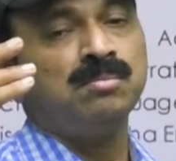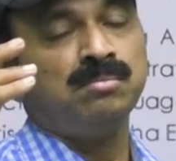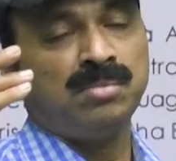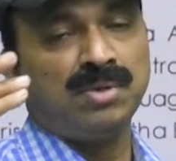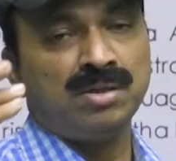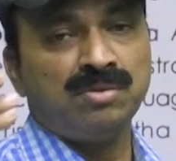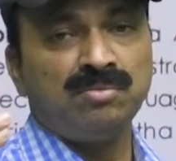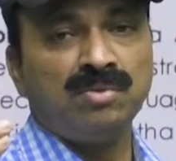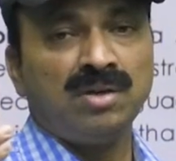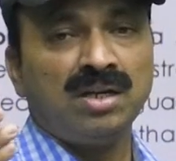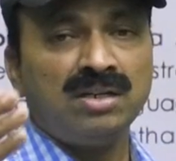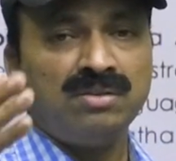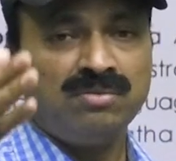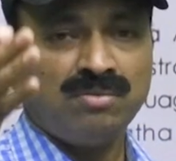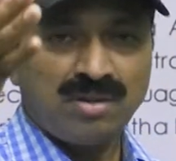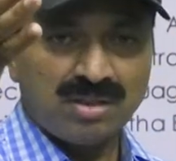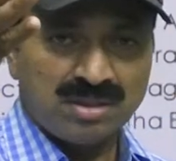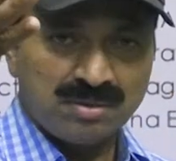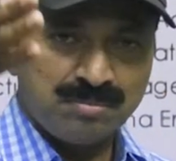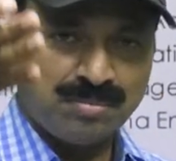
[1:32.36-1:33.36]
Banwali.
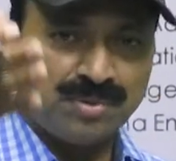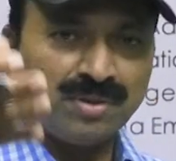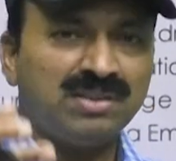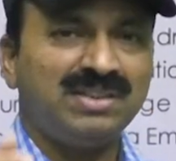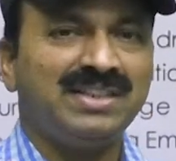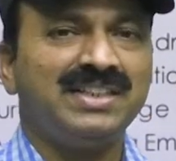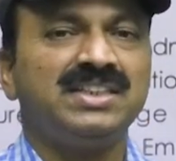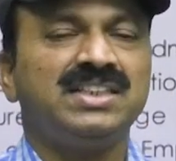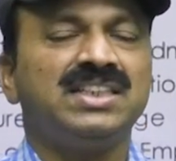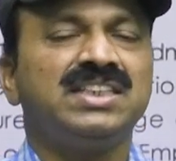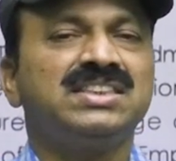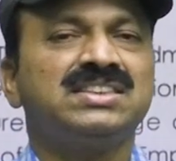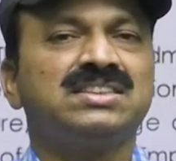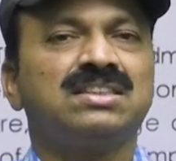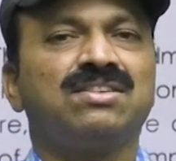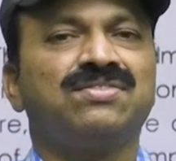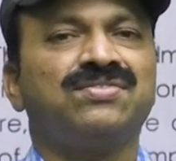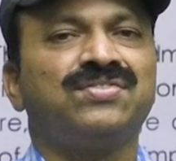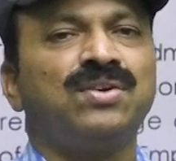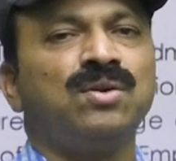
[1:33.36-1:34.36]
What important things
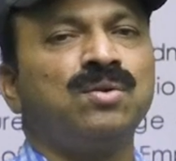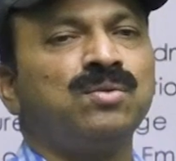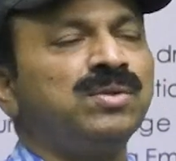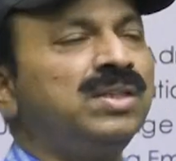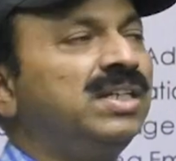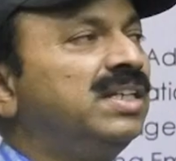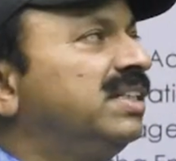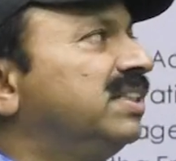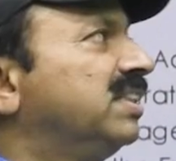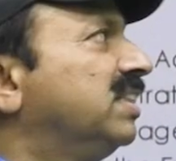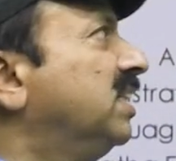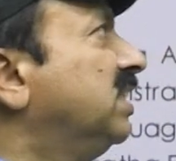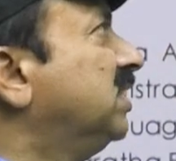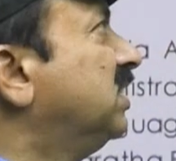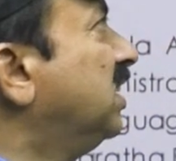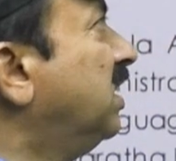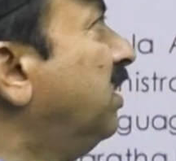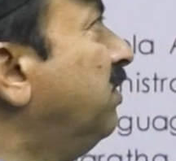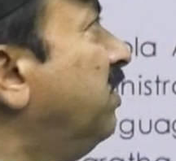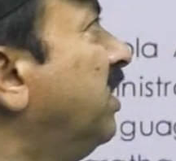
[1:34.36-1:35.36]
are found? Each
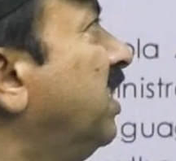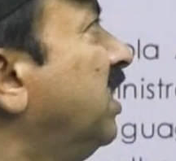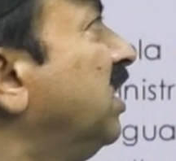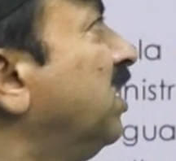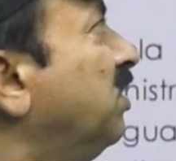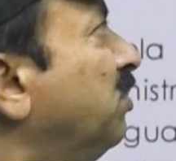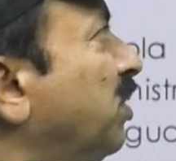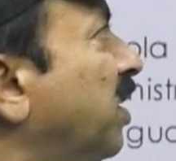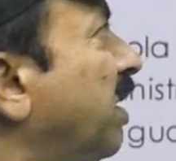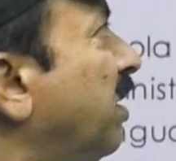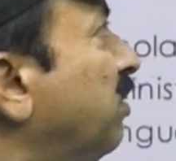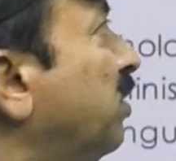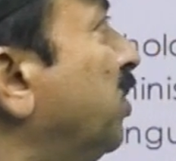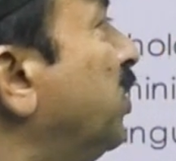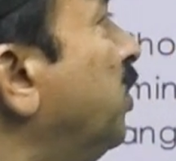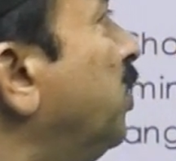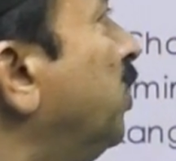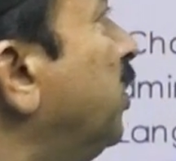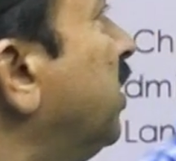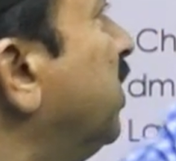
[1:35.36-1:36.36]
and everything we have to
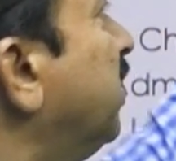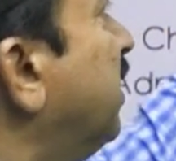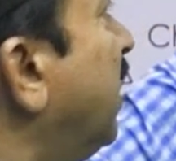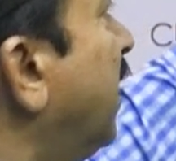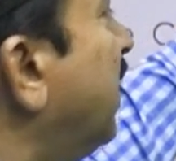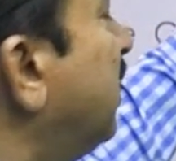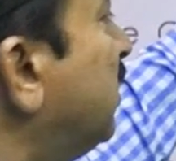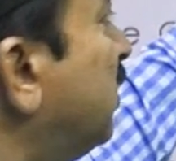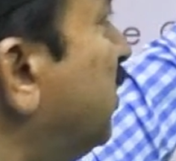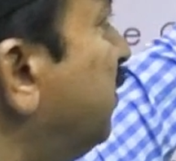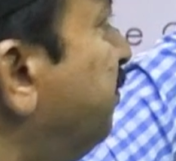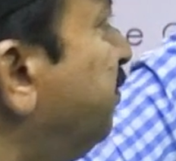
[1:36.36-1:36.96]
know in that.